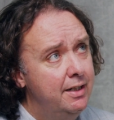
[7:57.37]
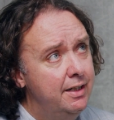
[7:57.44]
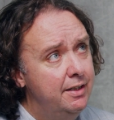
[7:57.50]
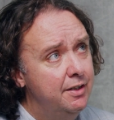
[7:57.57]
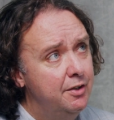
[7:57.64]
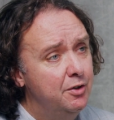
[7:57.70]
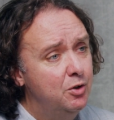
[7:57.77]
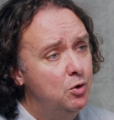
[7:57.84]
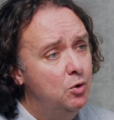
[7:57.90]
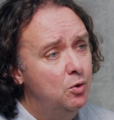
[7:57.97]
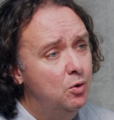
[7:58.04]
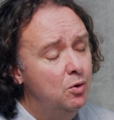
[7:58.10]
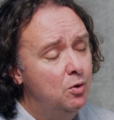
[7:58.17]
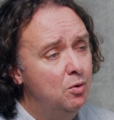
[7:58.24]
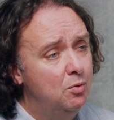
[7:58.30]
you know, the
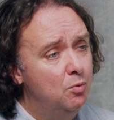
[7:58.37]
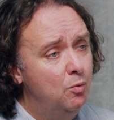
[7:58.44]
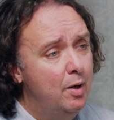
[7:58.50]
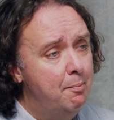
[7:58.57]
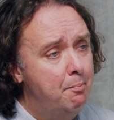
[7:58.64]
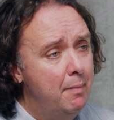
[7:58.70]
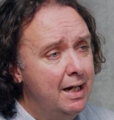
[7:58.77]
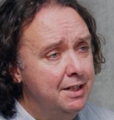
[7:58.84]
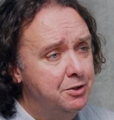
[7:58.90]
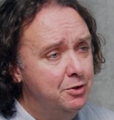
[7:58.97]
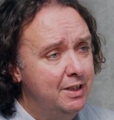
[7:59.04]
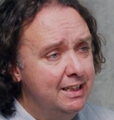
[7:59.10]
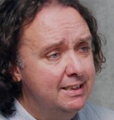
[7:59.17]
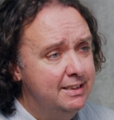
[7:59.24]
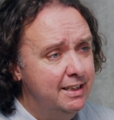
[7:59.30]
core web
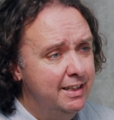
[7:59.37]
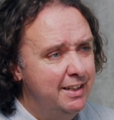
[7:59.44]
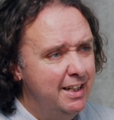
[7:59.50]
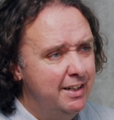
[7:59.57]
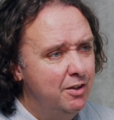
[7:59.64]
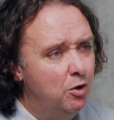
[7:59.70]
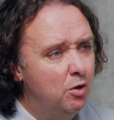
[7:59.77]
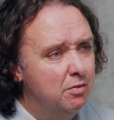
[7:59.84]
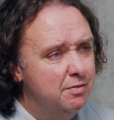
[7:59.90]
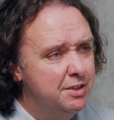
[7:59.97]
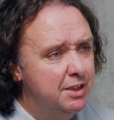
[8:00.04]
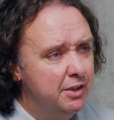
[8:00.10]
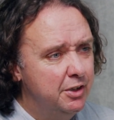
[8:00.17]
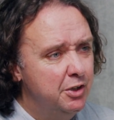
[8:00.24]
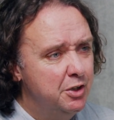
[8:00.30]
metrics, that they're not
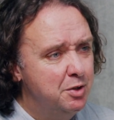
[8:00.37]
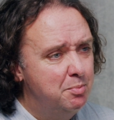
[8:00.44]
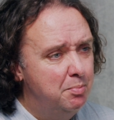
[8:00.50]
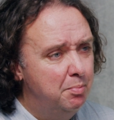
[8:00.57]
so good,